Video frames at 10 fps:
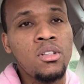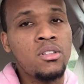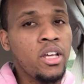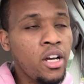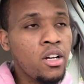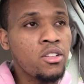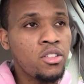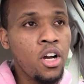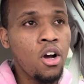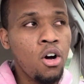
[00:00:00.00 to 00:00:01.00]

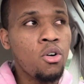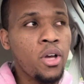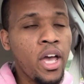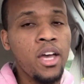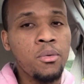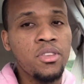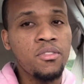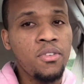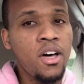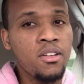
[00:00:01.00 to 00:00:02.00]
they're okay with a
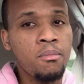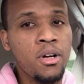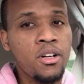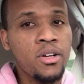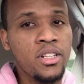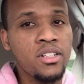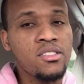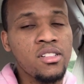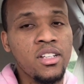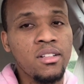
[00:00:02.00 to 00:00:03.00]
father murdering their
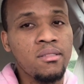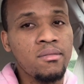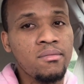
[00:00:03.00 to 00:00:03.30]
son.